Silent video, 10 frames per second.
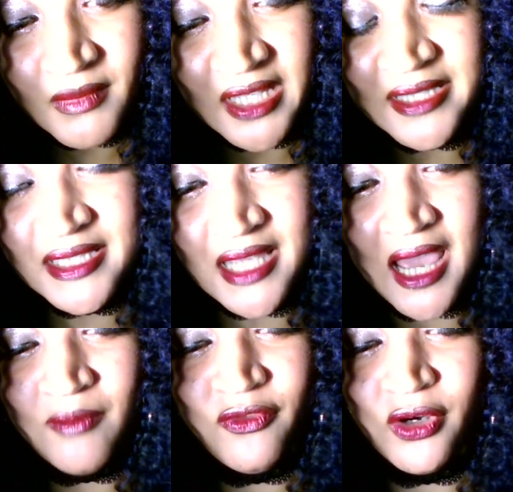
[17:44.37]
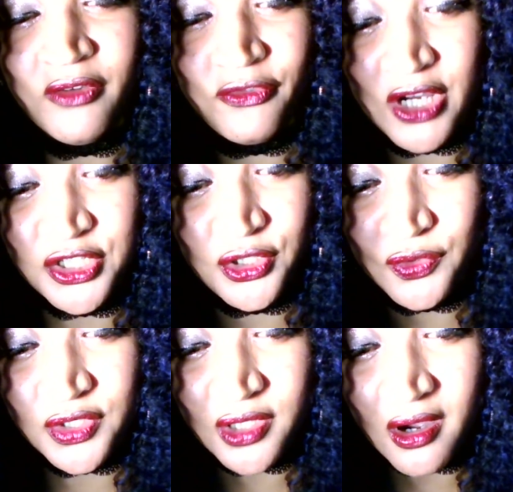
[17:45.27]
It's time for a fresh new
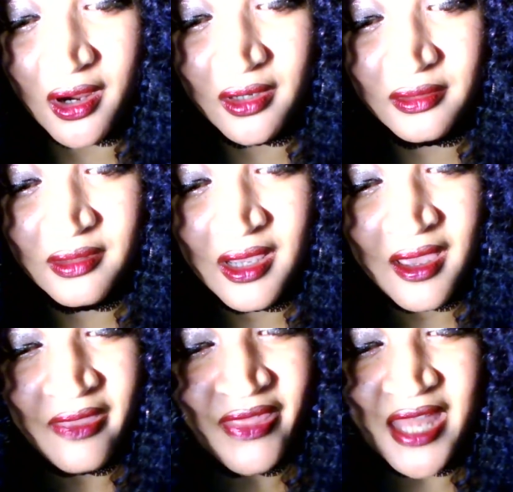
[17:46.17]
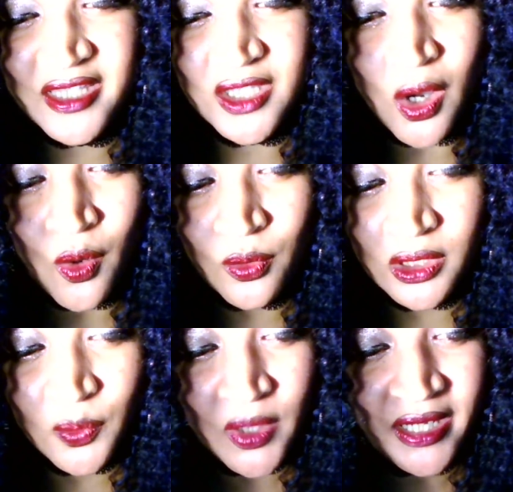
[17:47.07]
start. That is the only
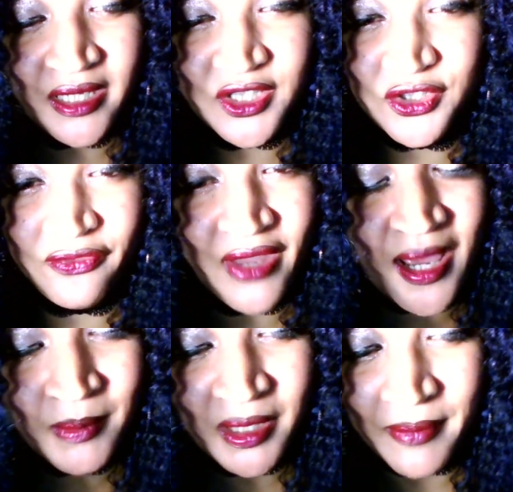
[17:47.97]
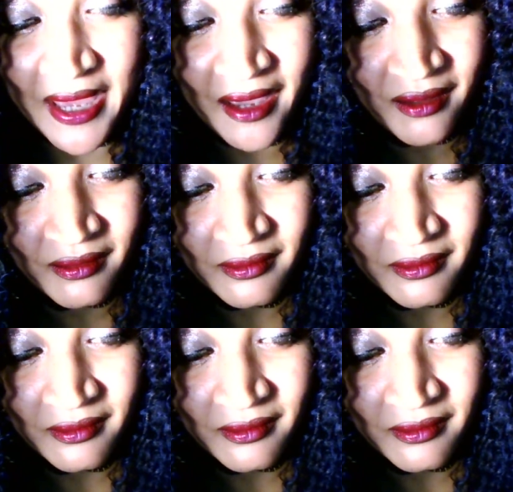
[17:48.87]
way to get your family back.